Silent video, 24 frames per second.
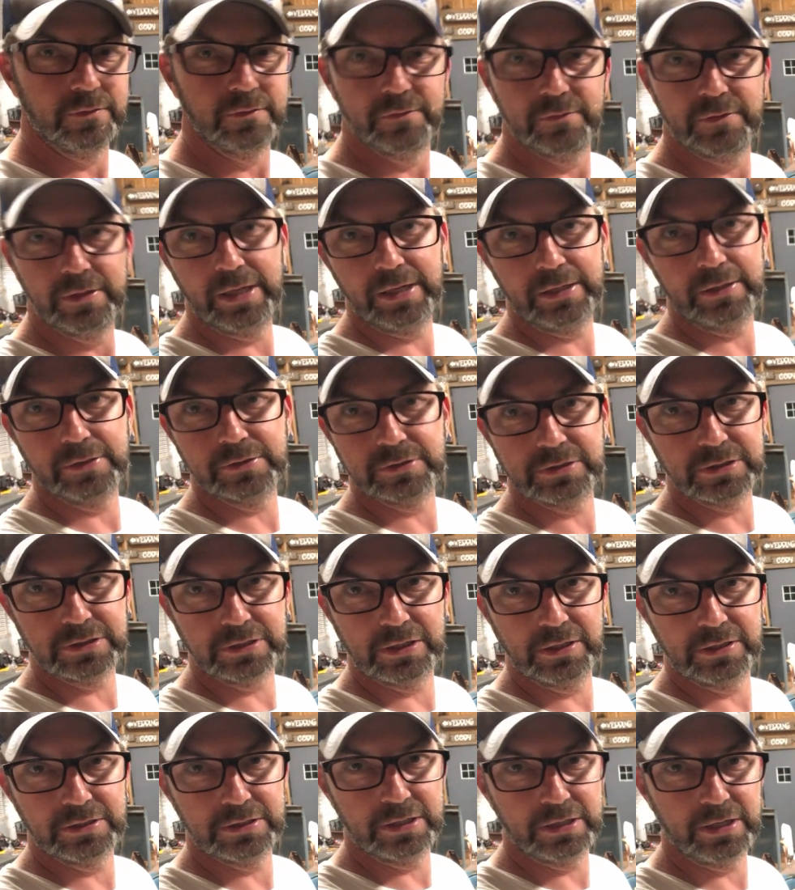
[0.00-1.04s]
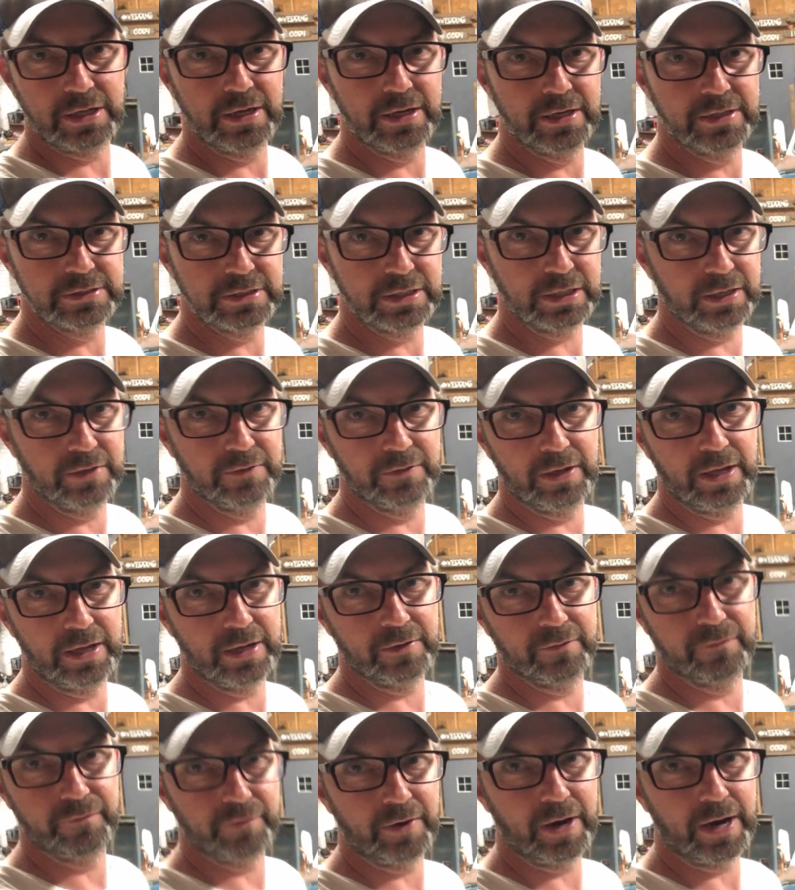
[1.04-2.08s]
it looks as good as it does. It can
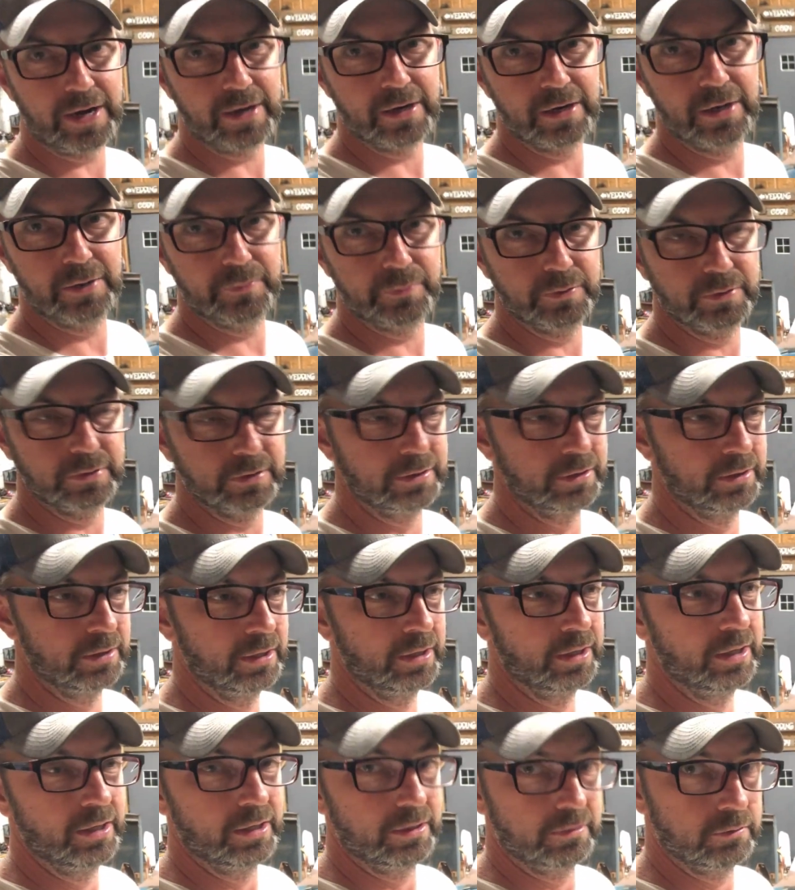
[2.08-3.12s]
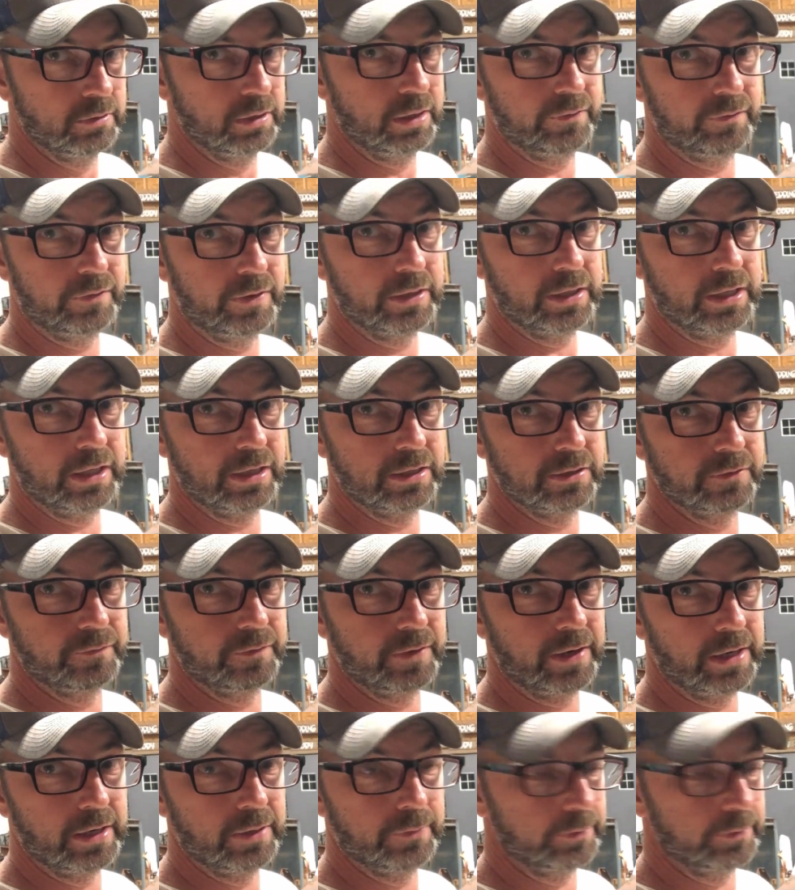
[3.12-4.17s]
fire up, and if I can get it to fire up